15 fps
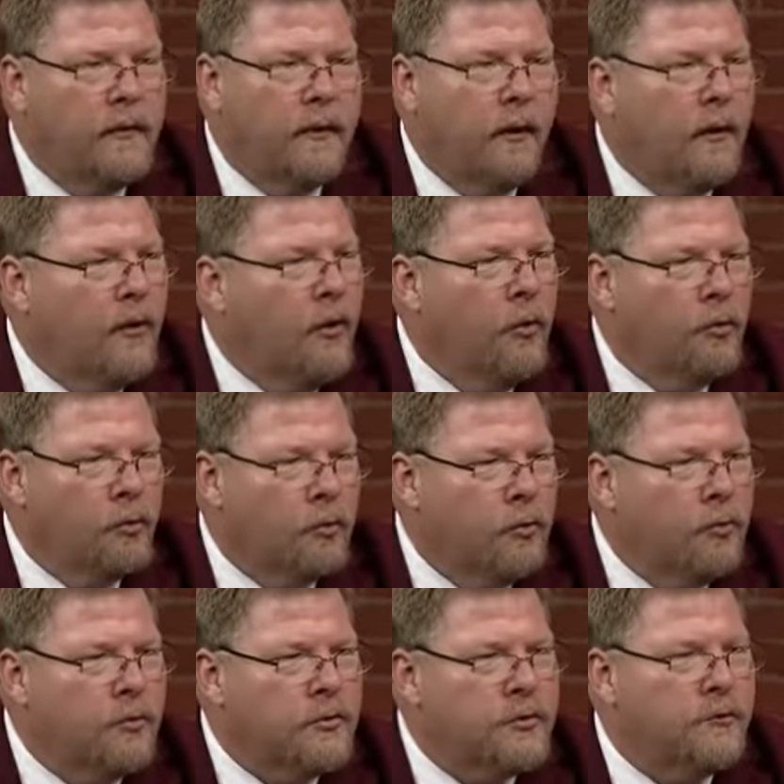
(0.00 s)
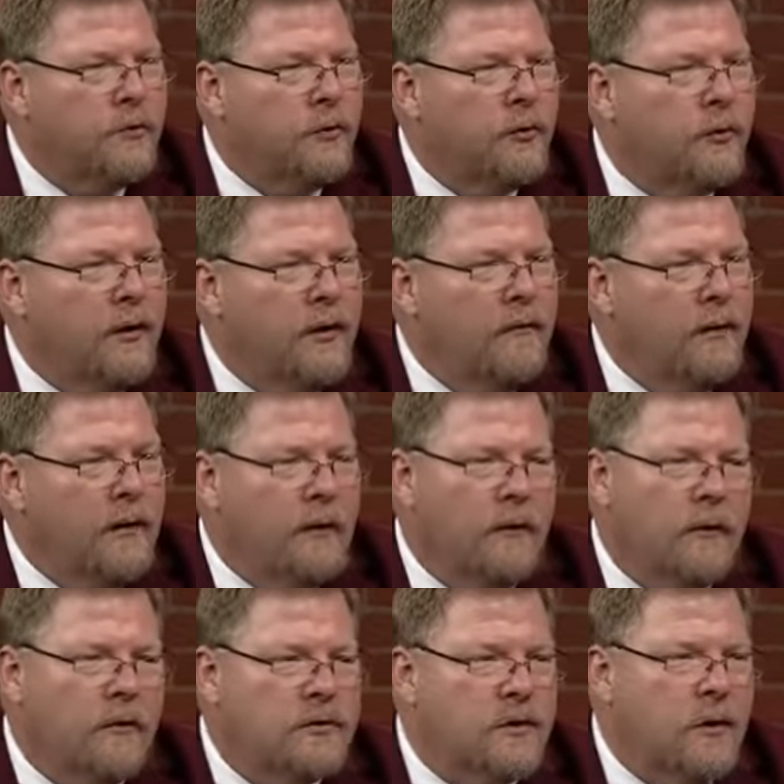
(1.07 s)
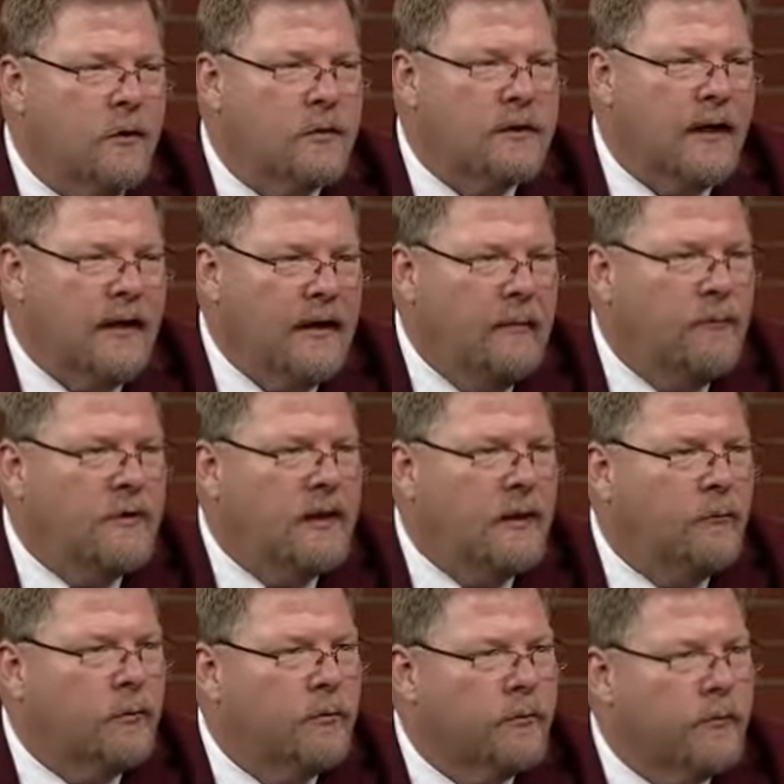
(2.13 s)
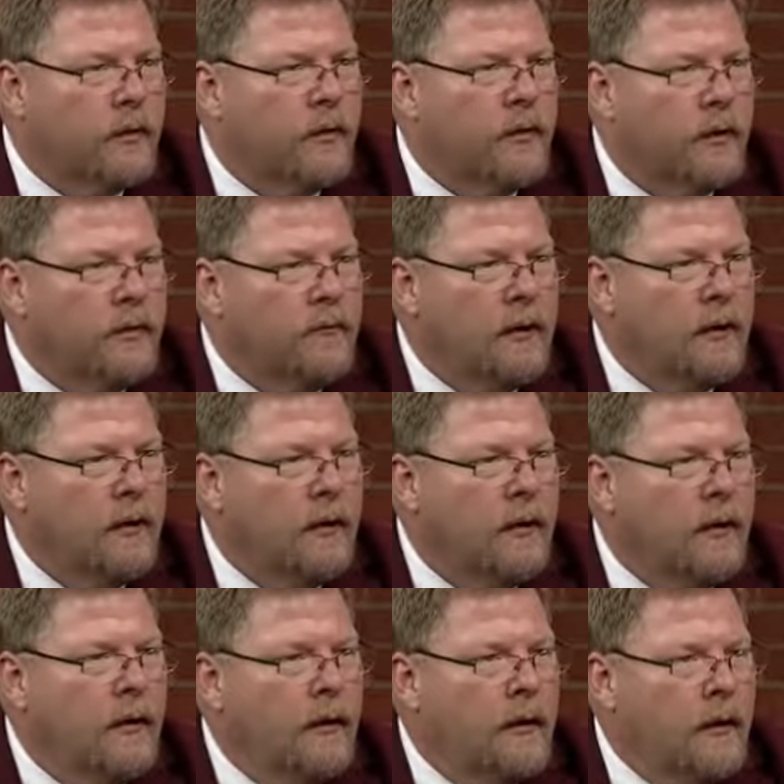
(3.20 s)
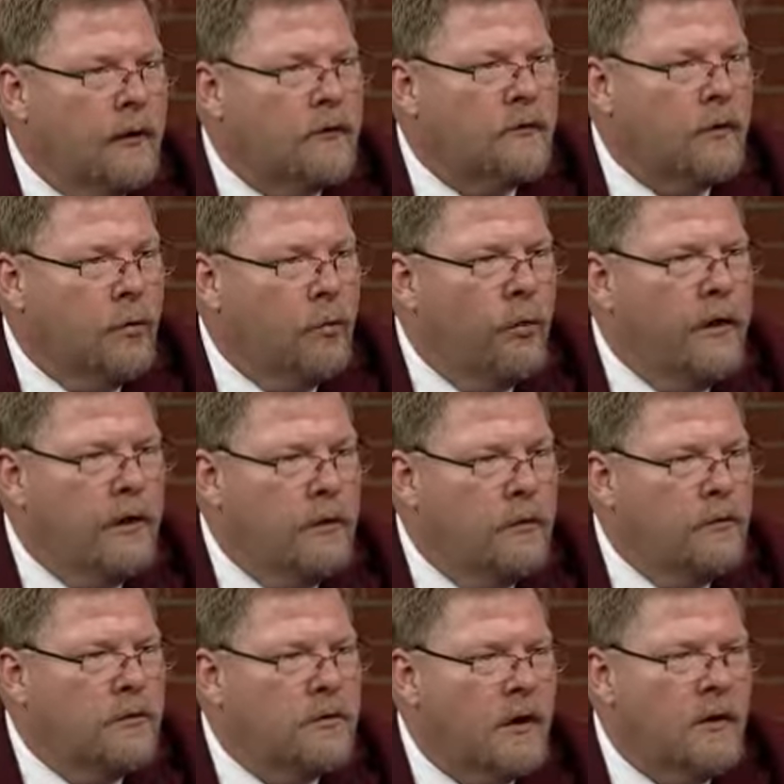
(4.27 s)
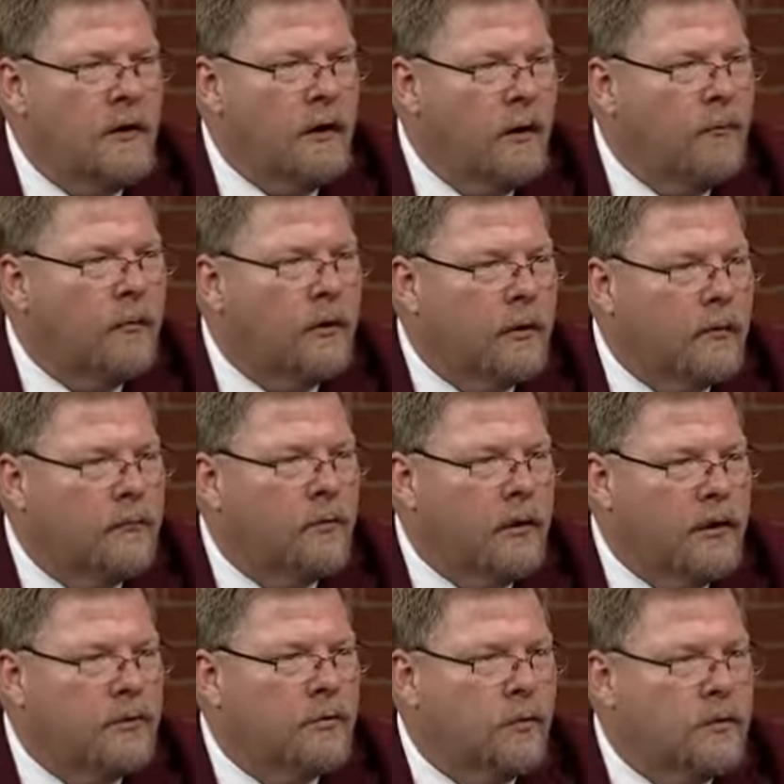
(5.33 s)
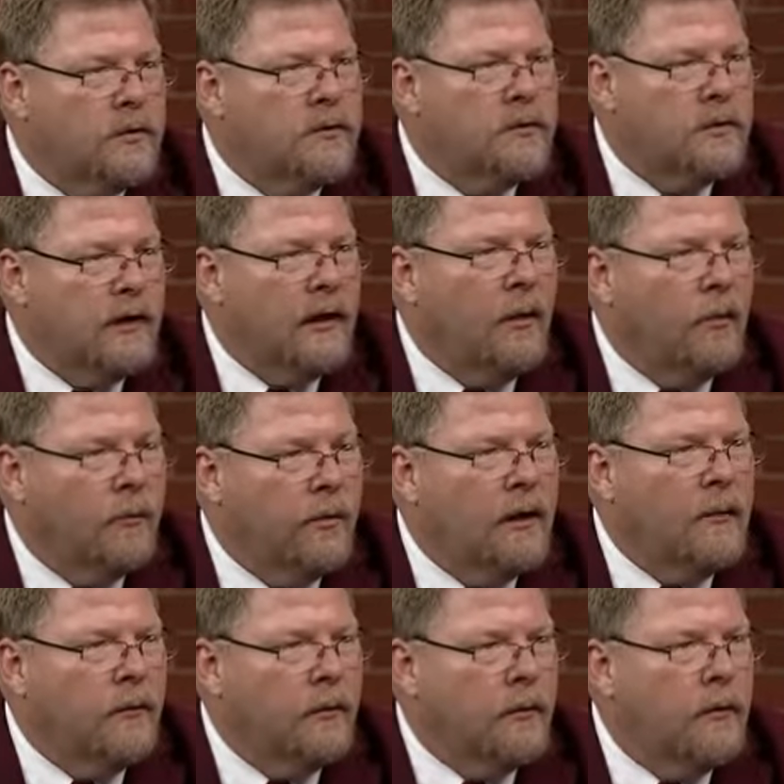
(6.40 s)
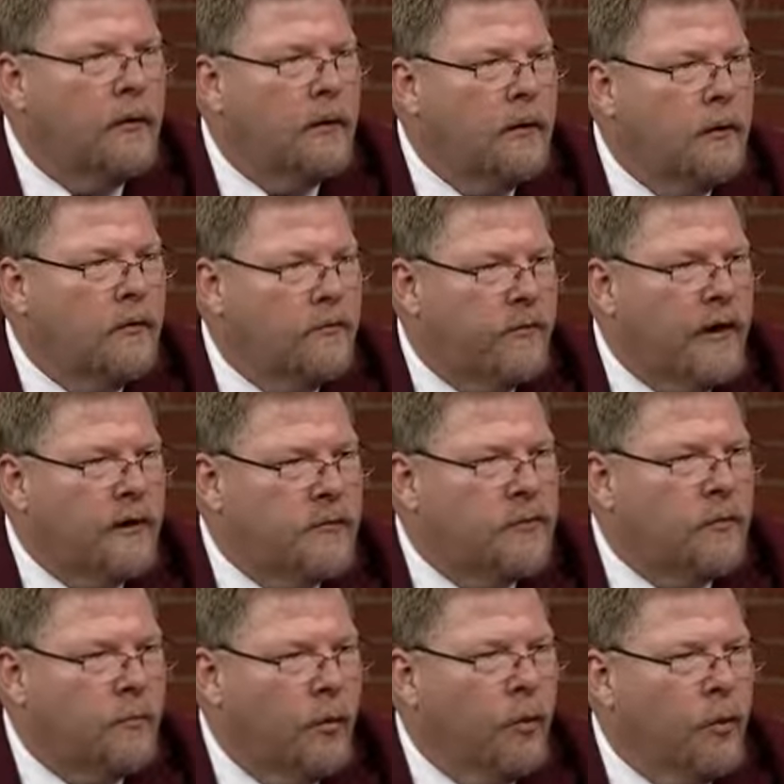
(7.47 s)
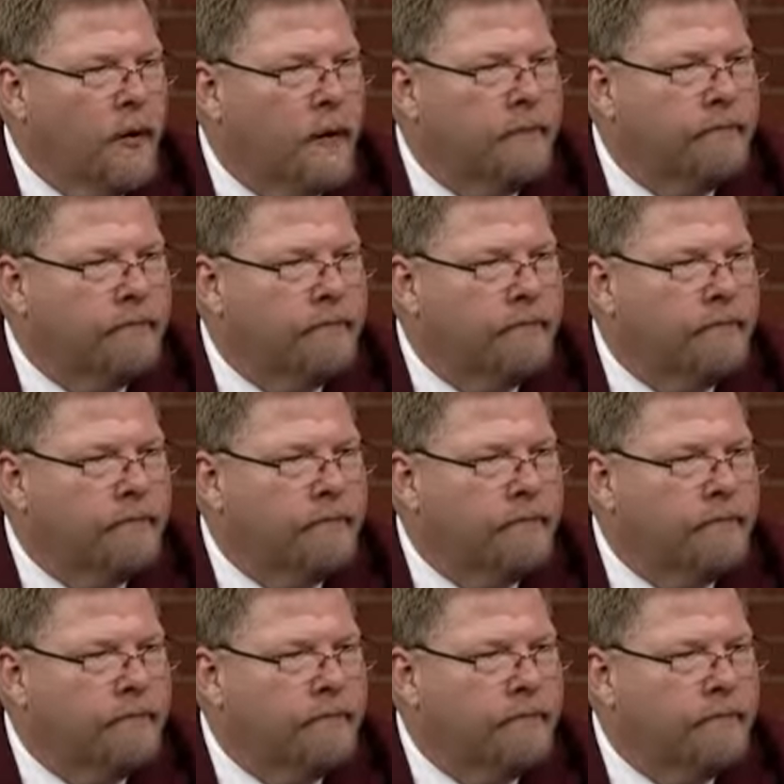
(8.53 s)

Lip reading: There are no rules for grieving, and there's no timetable for grieving. And so we use a number of resources to help people find support.